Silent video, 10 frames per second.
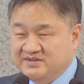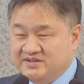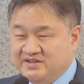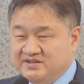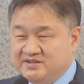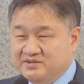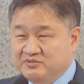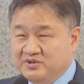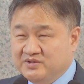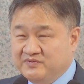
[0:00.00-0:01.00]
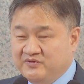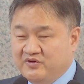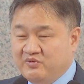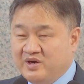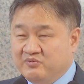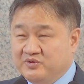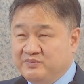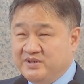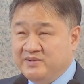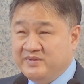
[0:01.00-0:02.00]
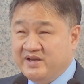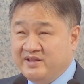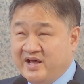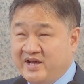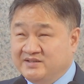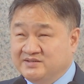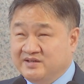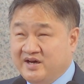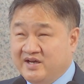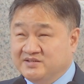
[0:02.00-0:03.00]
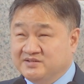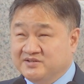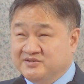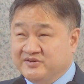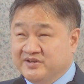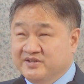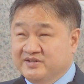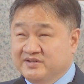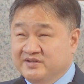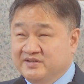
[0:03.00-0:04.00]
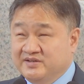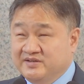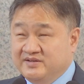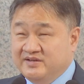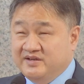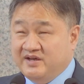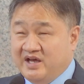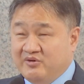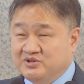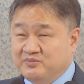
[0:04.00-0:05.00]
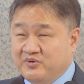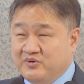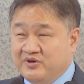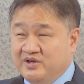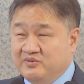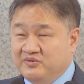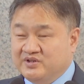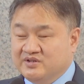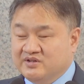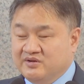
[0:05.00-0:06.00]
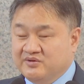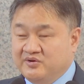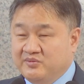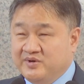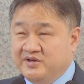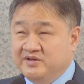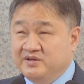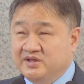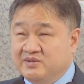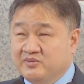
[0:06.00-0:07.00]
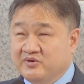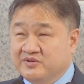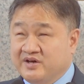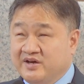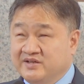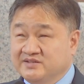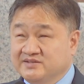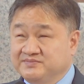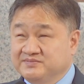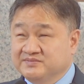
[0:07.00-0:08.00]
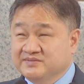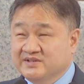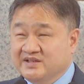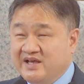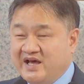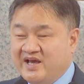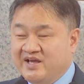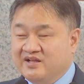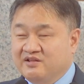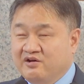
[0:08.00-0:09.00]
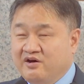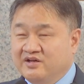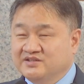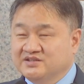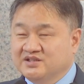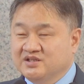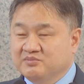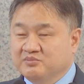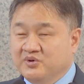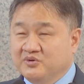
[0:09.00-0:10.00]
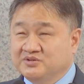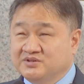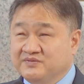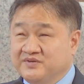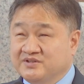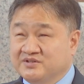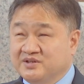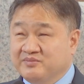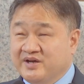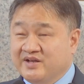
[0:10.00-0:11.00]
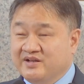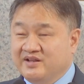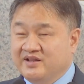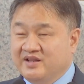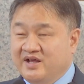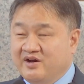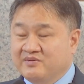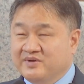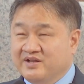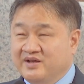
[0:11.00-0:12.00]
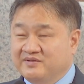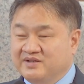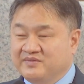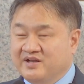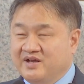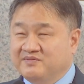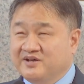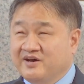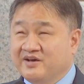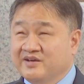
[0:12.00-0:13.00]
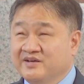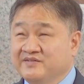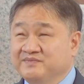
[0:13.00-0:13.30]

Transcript: This was for what would be my last eye surgery. I was born with glaucoma in both eyes. I lost most vision in my left eye